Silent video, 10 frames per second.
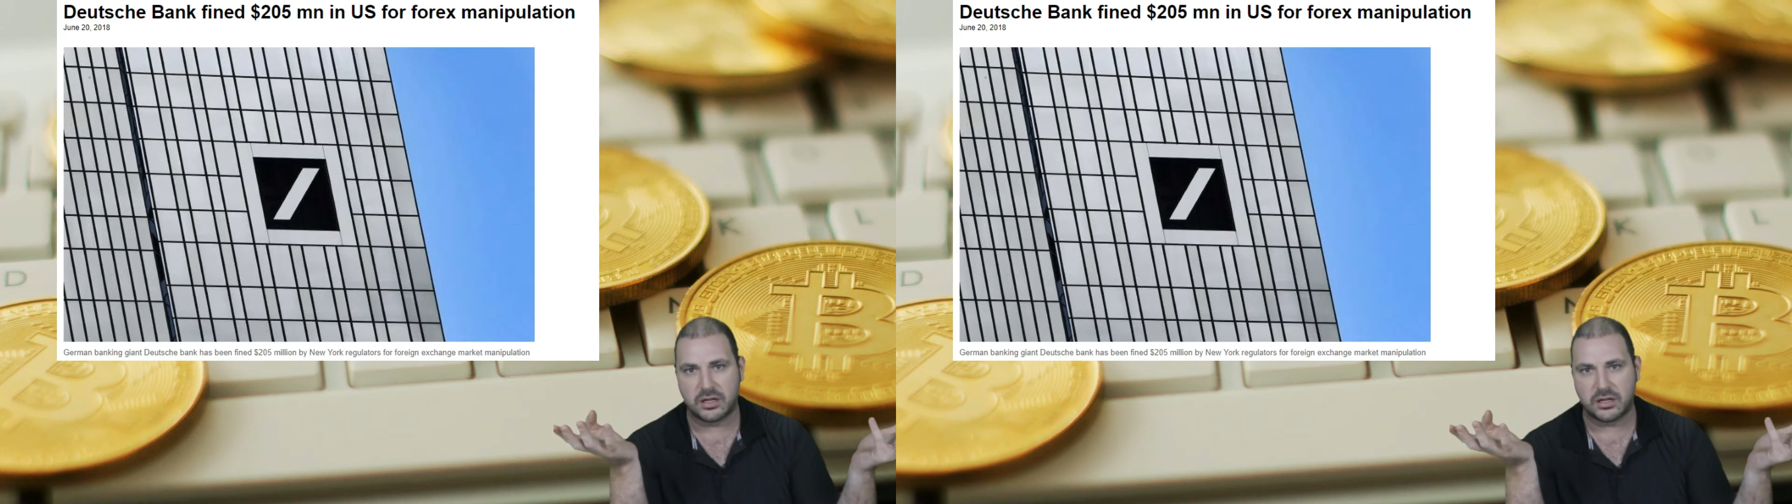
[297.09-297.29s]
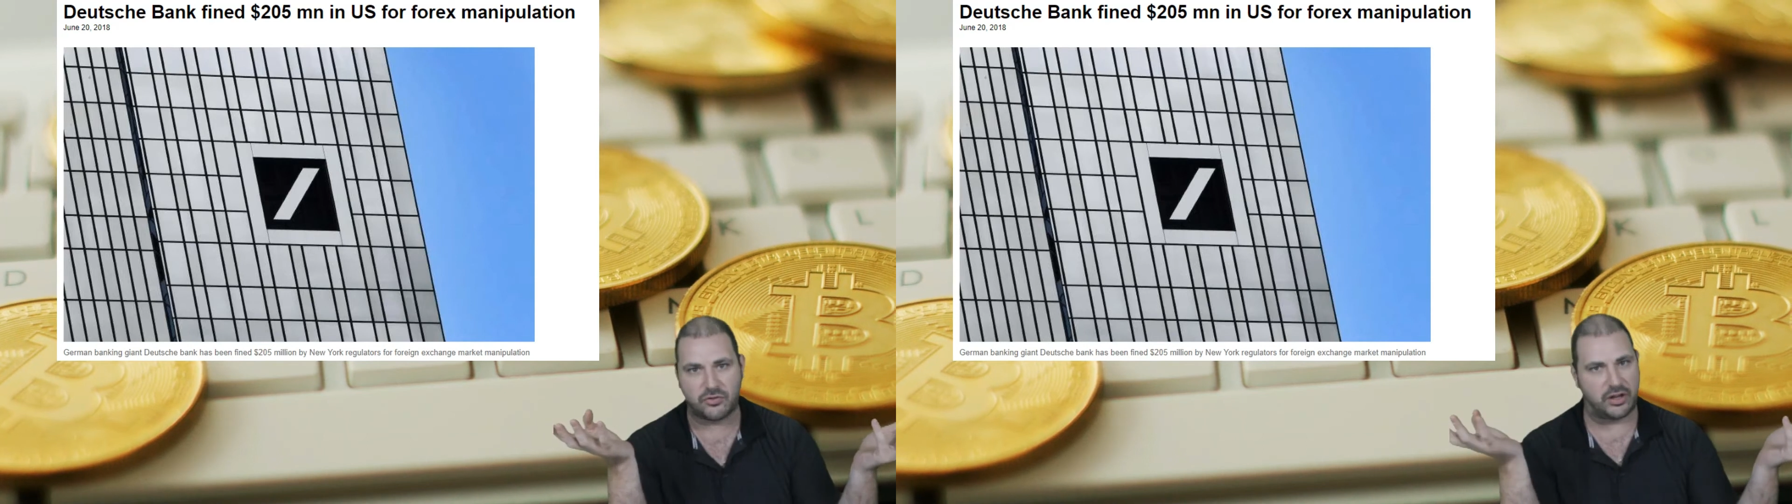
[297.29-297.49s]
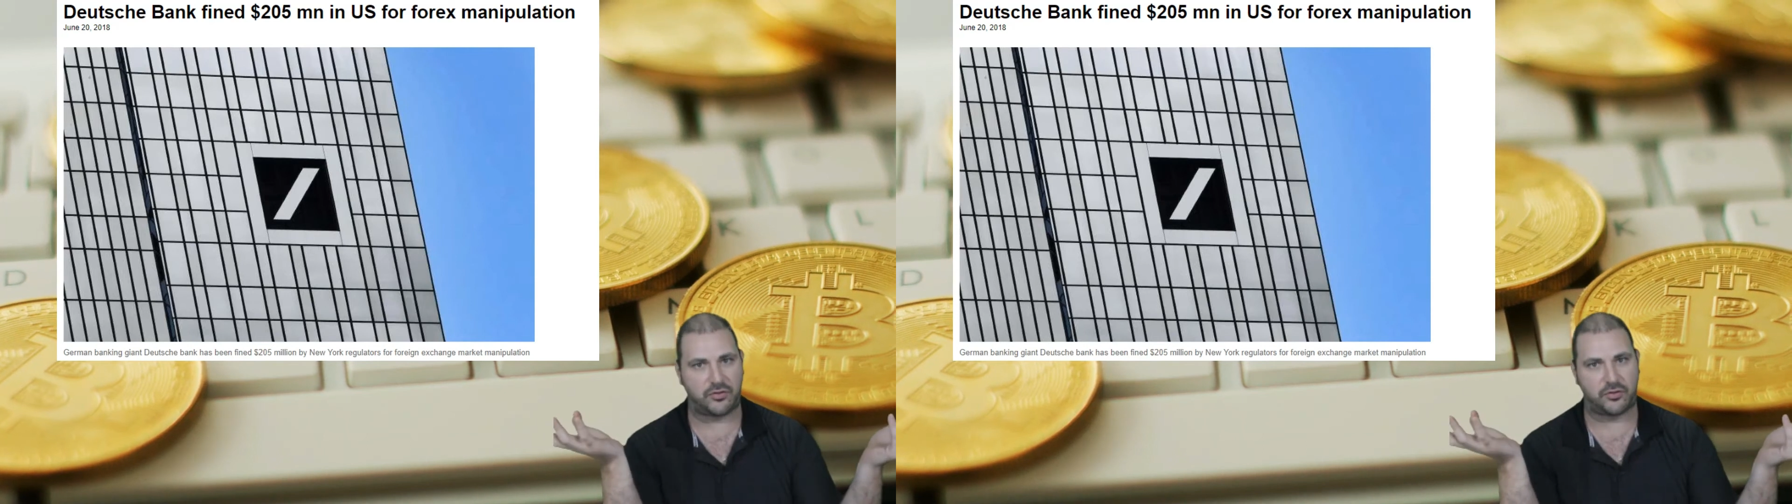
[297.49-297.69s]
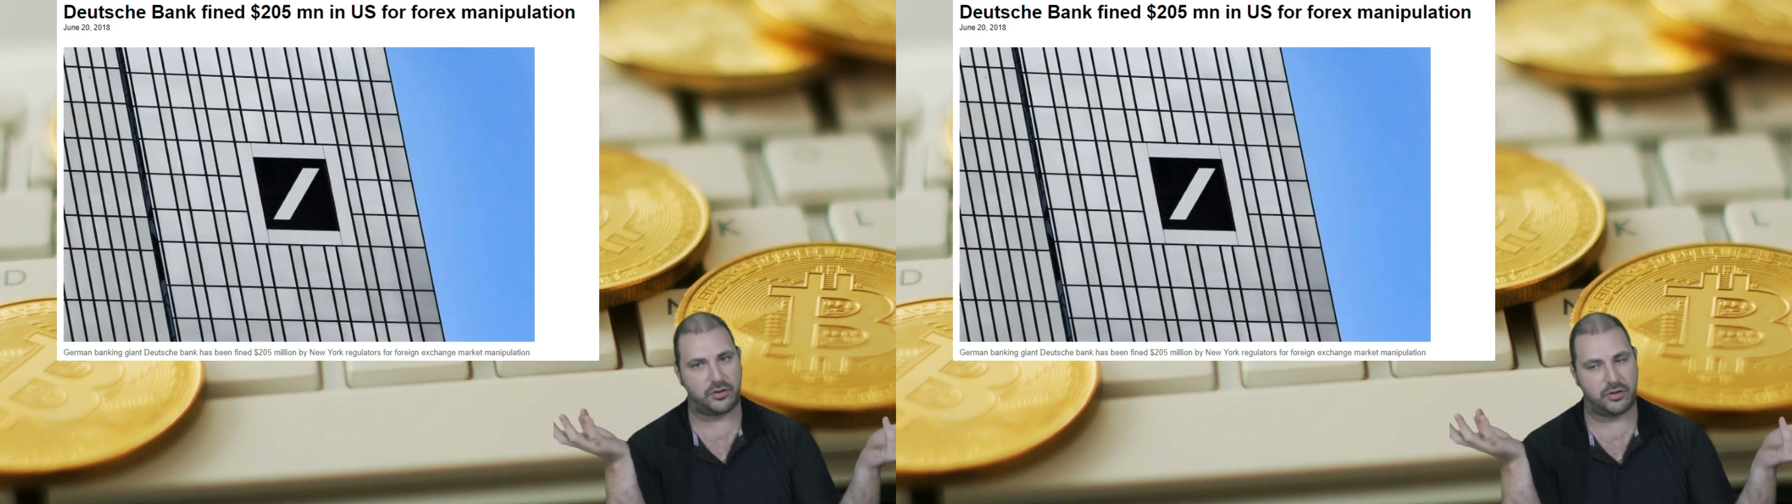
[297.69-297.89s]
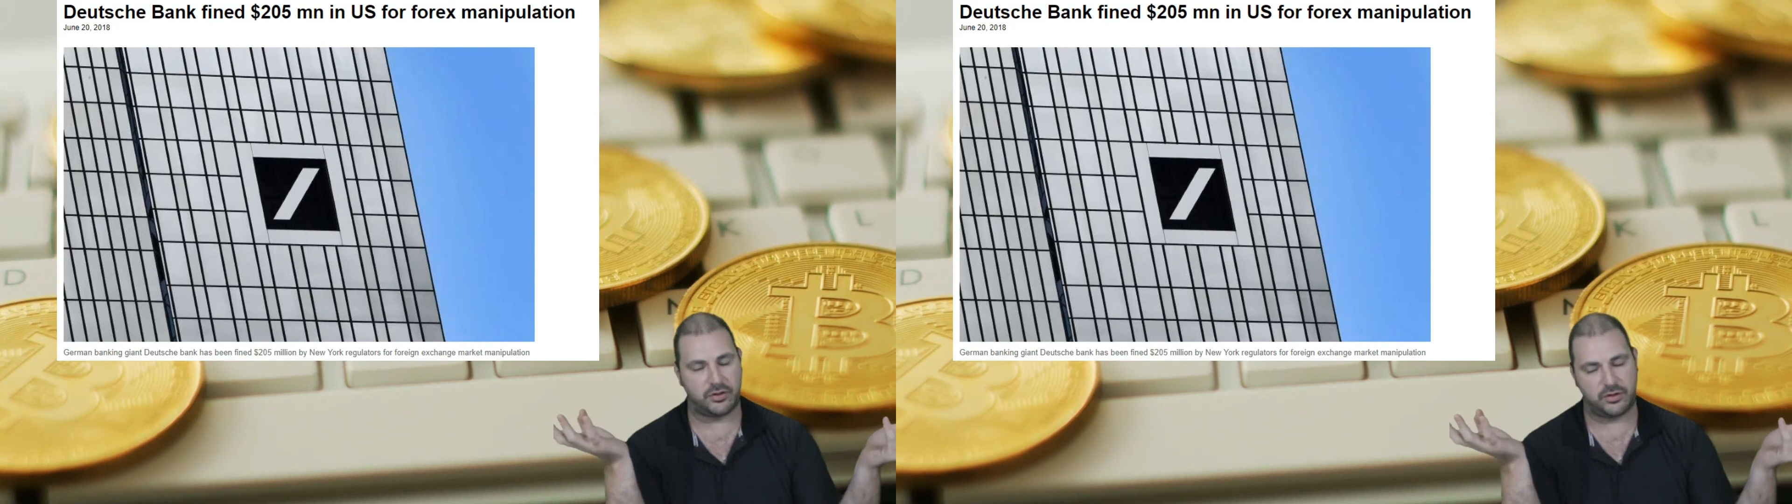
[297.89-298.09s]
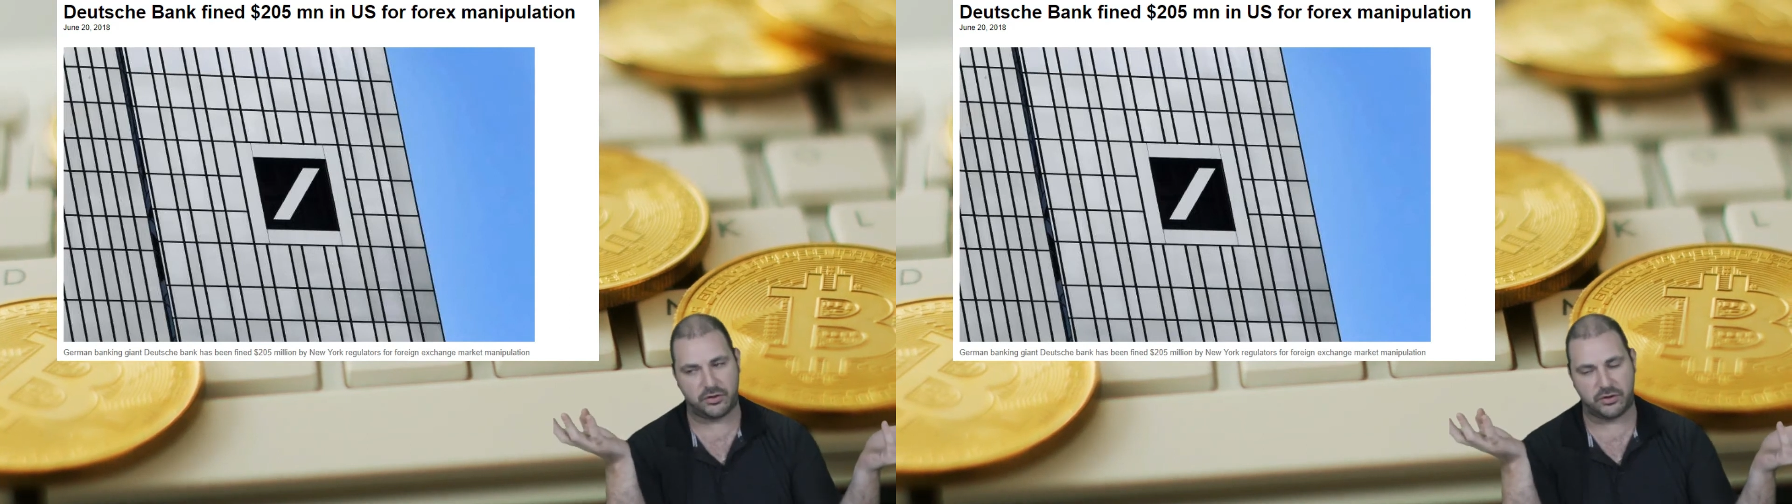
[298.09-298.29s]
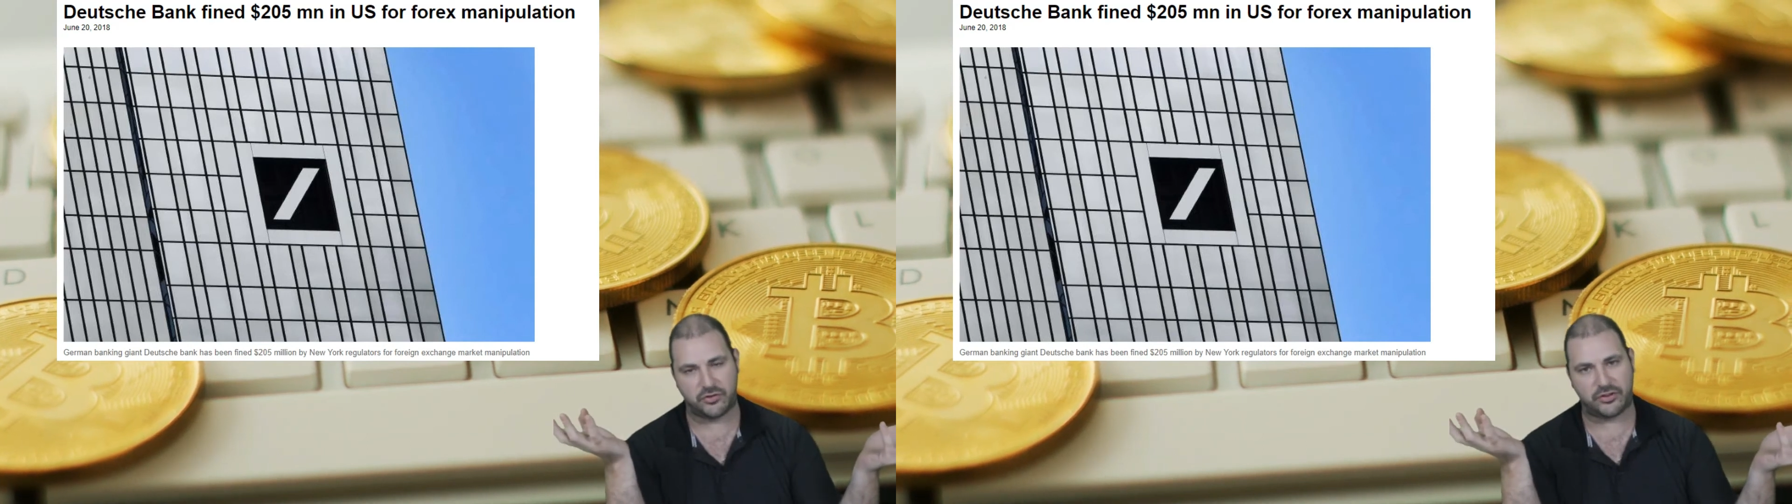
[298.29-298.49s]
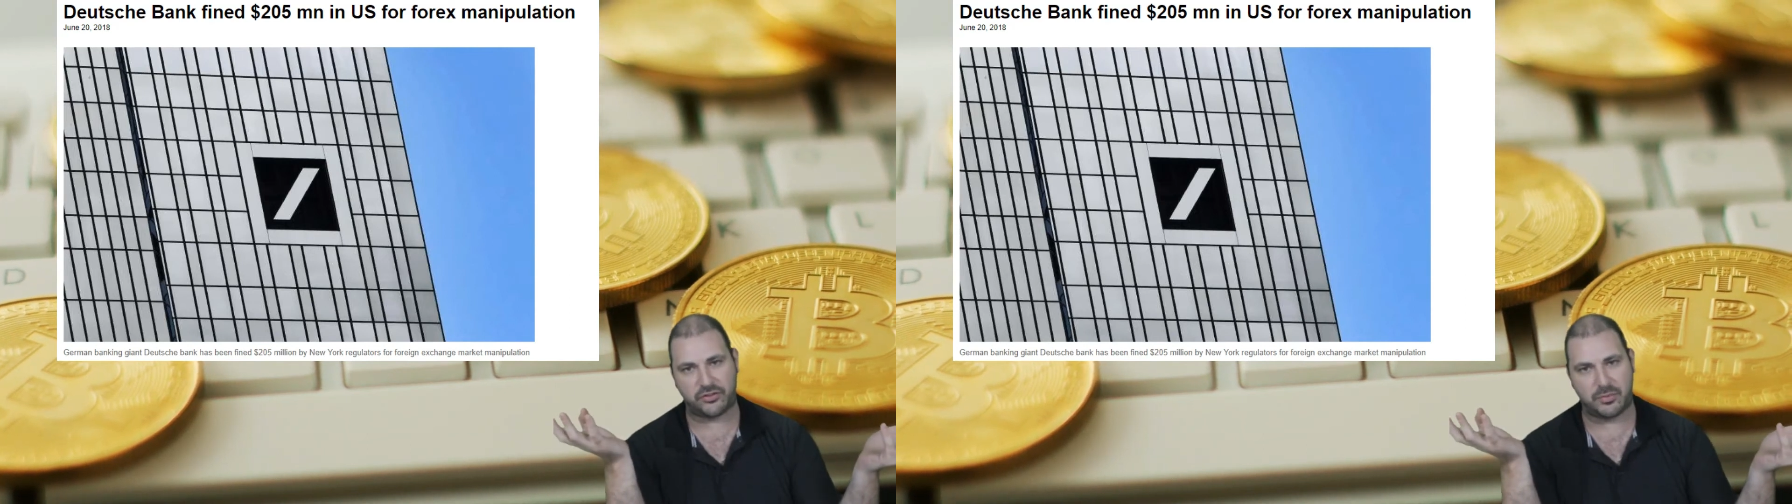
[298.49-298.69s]
transfer to your
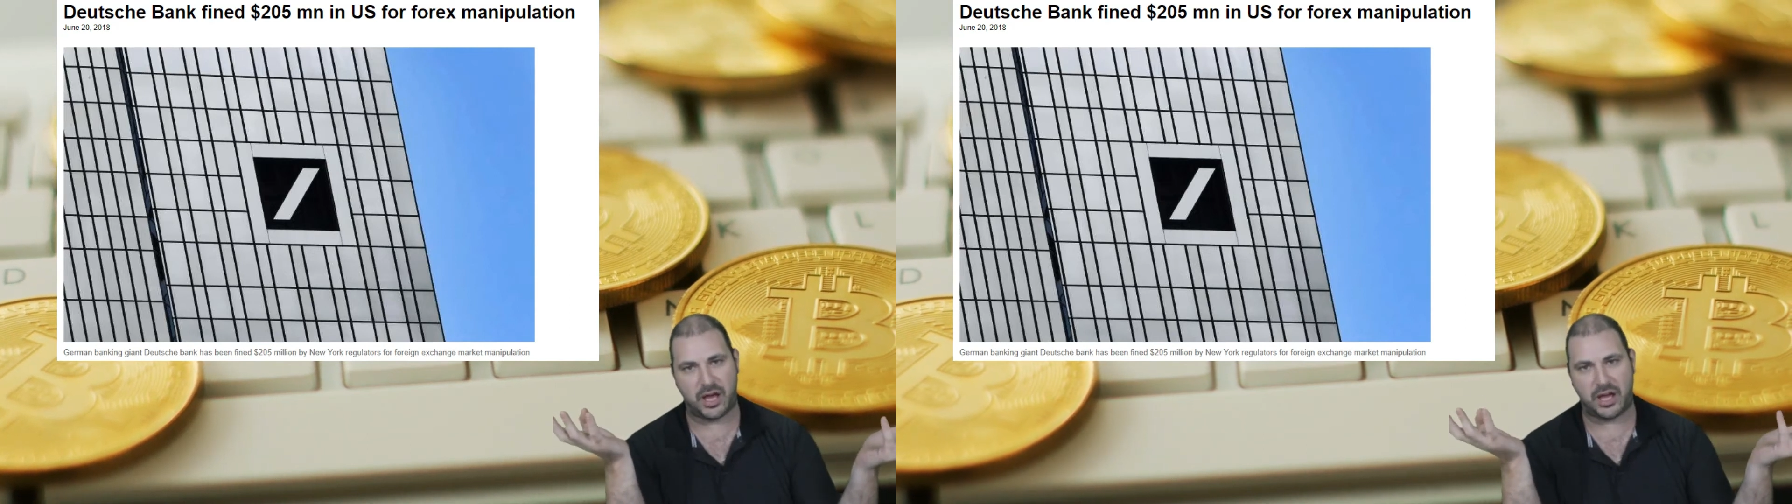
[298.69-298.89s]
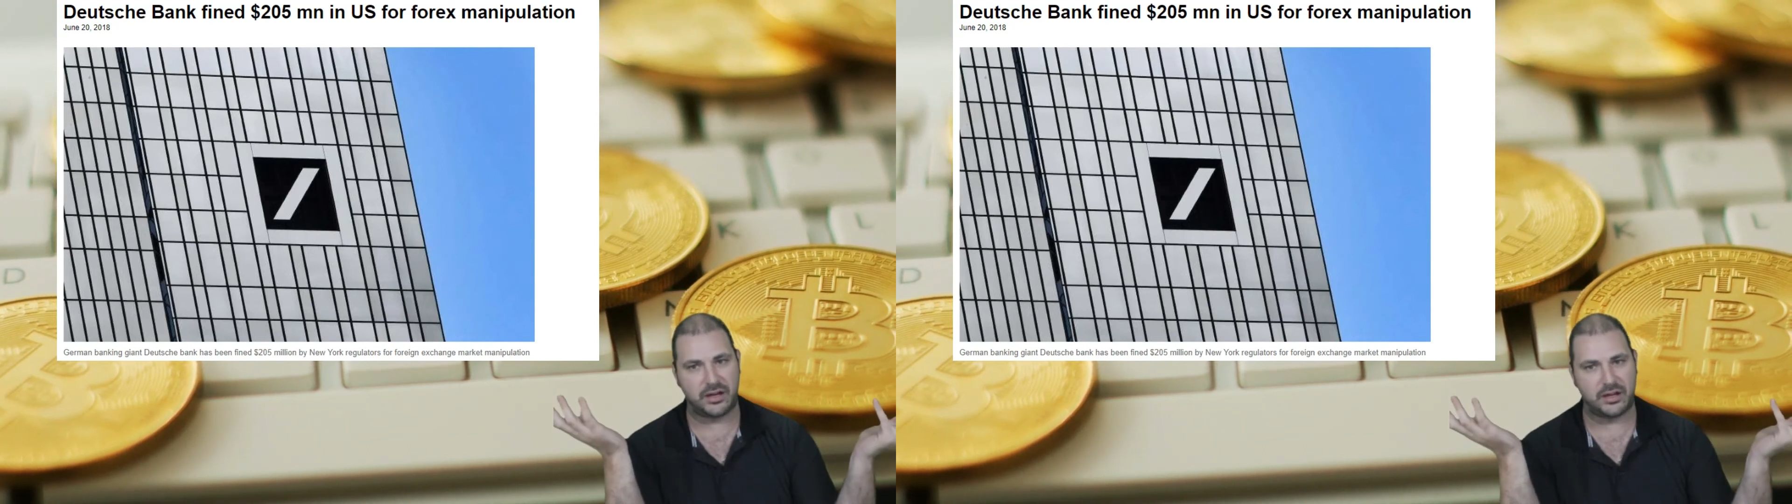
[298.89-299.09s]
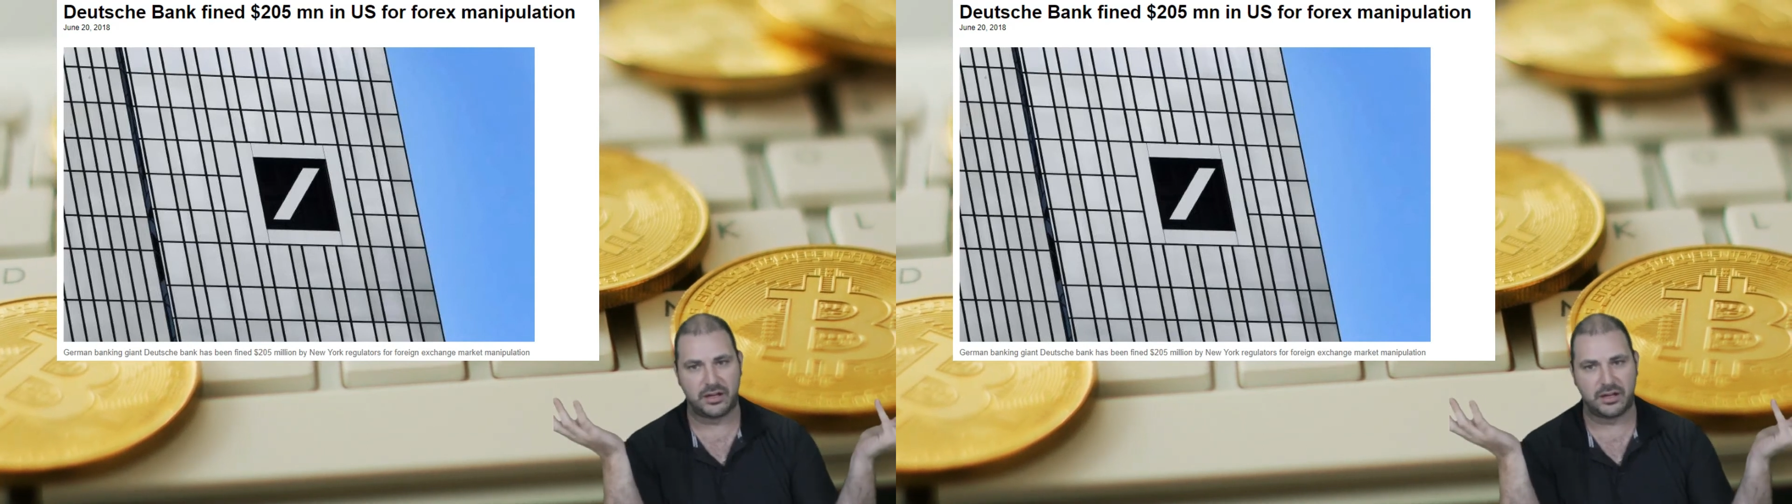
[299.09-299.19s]
address to mine